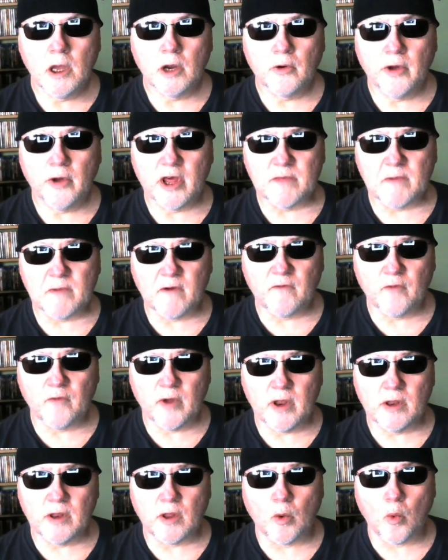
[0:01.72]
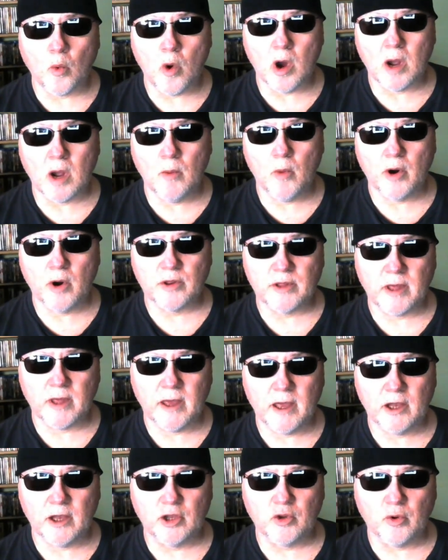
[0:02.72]
Greetings, my friends, and welcome once
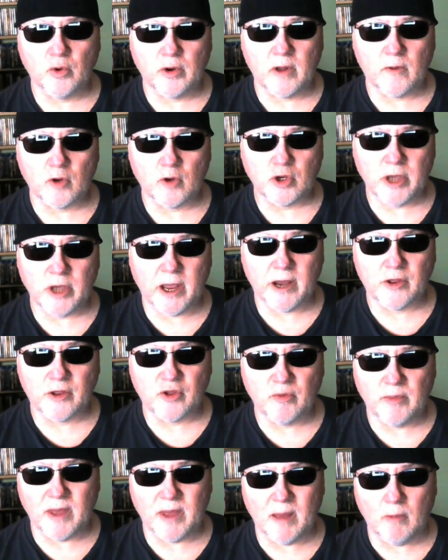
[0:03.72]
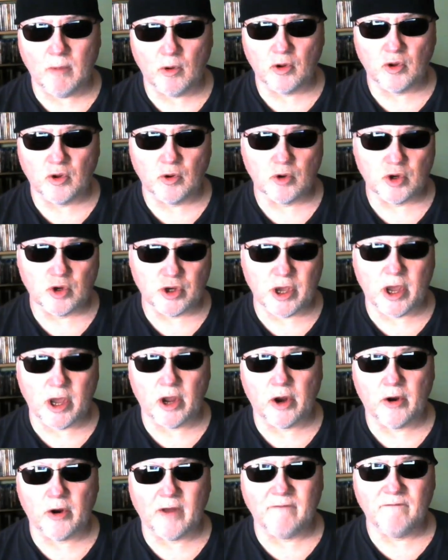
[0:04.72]
again to another chance to be able to
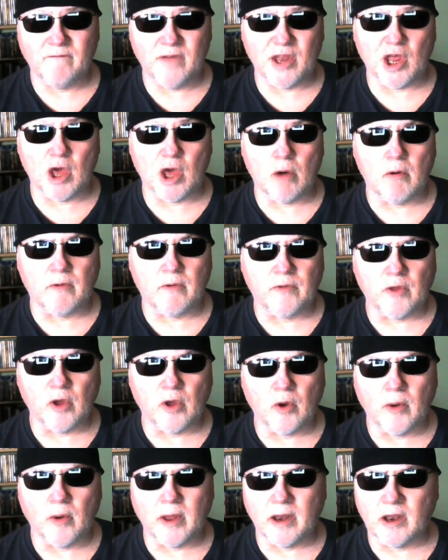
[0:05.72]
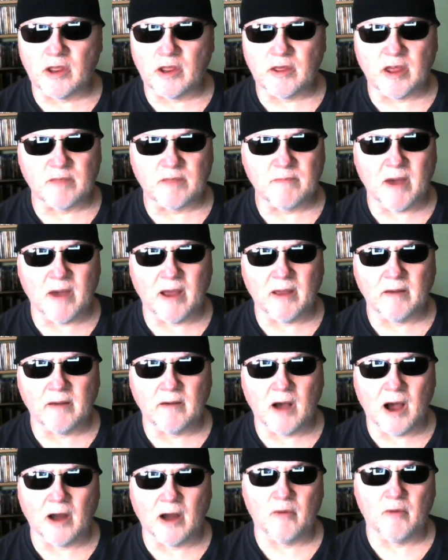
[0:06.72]
share a video with you. And it's, it's, my
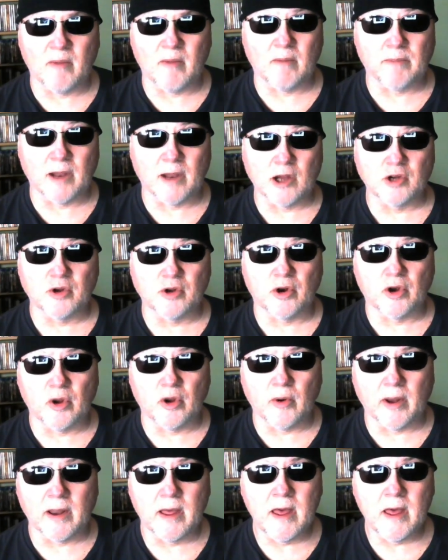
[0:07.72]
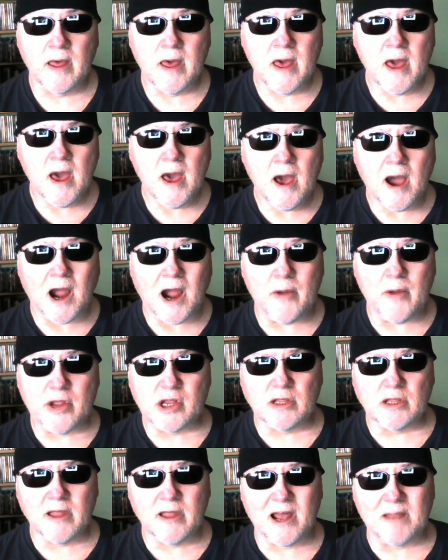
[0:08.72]
honor and my pleasure to do it. I reach
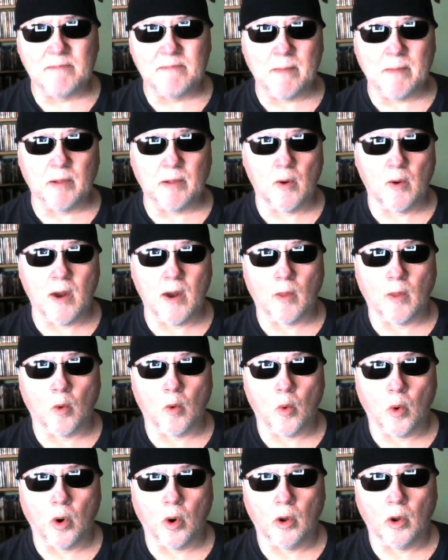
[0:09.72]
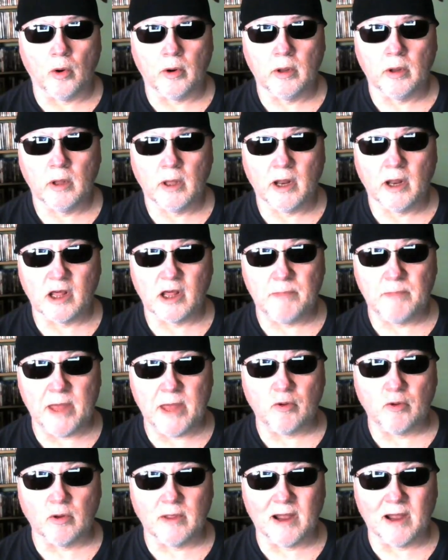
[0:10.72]
a lot of people around the world, and I
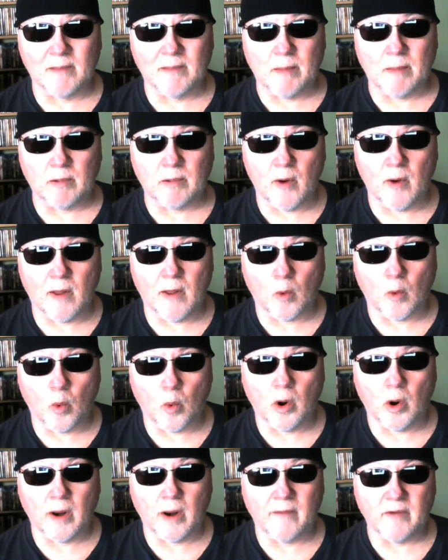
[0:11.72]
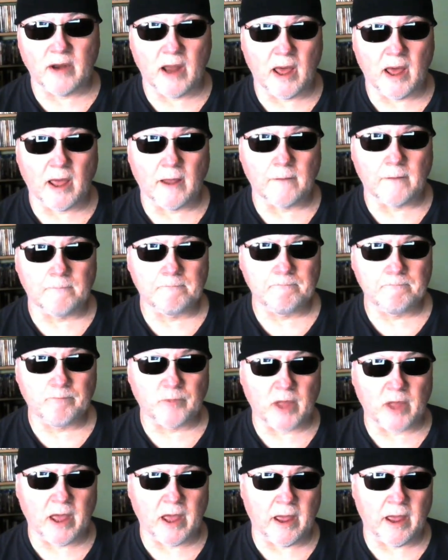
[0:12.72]
speak to a lot of people around the world every day.
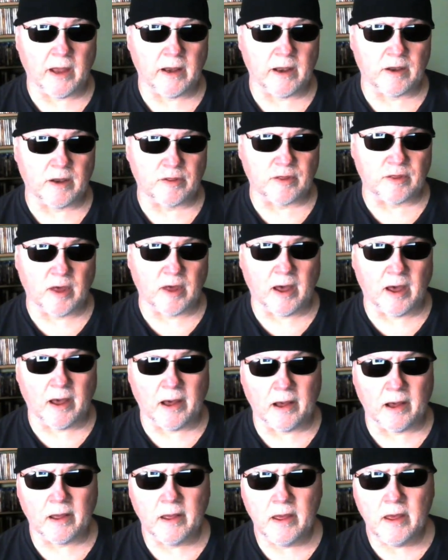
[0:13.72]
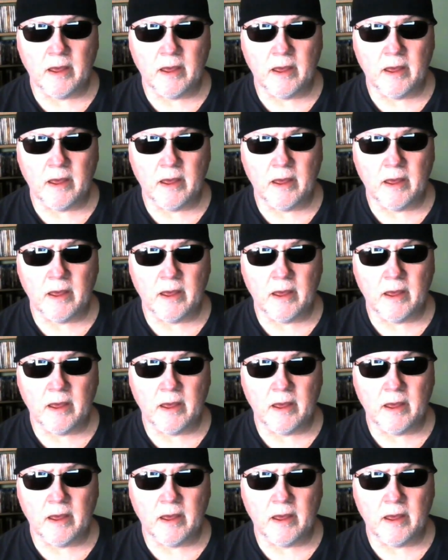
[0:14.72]
And it's uh,